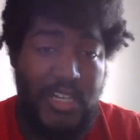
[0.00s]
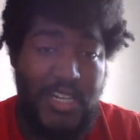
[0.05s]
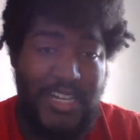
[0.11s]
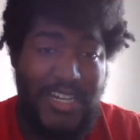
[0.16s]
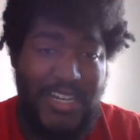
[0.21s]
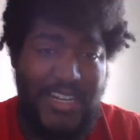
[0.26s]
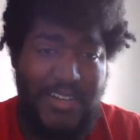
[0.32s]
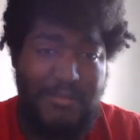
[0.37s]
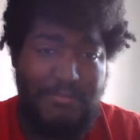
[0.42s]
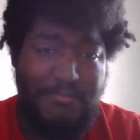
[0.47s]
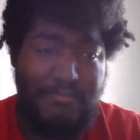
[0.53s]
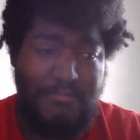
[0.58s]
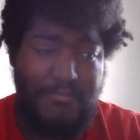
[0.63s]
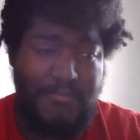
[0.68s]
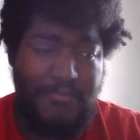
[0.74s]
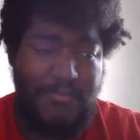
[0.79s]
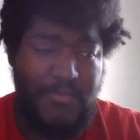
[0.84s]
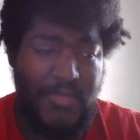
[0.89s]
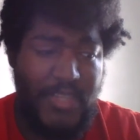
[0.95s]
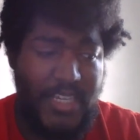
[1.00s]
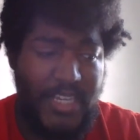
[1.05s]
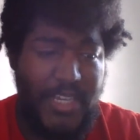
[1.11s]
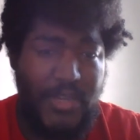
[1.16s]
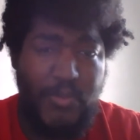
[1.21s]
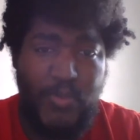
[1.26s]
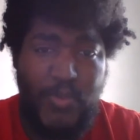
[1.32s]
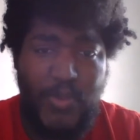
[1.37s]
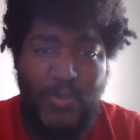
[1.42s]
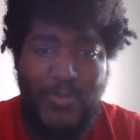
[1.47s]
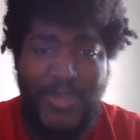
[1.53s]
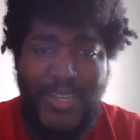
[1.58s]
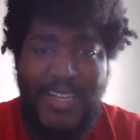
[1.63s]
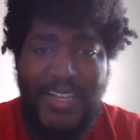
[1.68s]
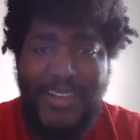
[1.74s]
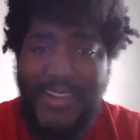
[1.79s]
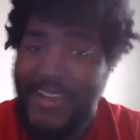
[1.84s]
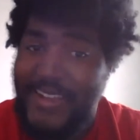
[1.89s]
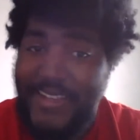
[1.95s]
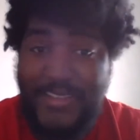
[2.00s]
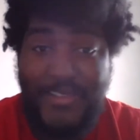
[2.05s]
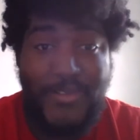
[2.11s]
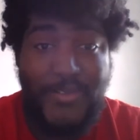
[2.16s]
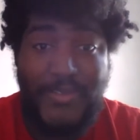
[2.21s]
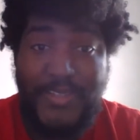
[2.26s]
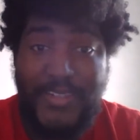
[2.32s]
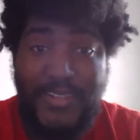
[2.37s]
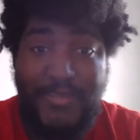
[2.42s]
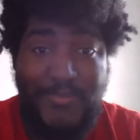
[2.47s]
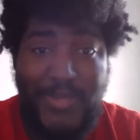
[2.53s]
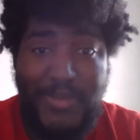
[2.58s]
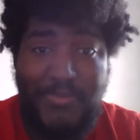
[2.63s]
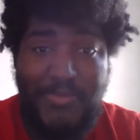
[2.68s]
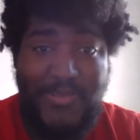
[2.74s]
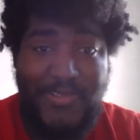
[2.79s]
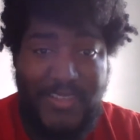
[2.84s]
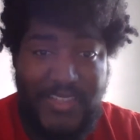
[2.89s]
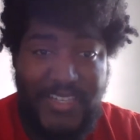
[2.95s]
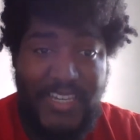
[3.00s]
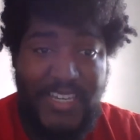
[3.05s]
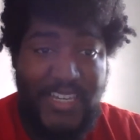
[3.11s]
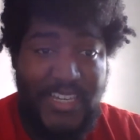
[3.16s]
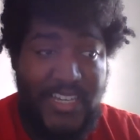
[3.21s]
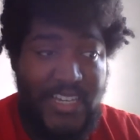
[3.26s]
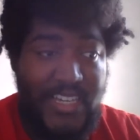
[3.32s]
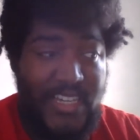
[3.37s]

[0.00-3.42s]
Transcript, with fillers: Um, it will be a lot closer than people think.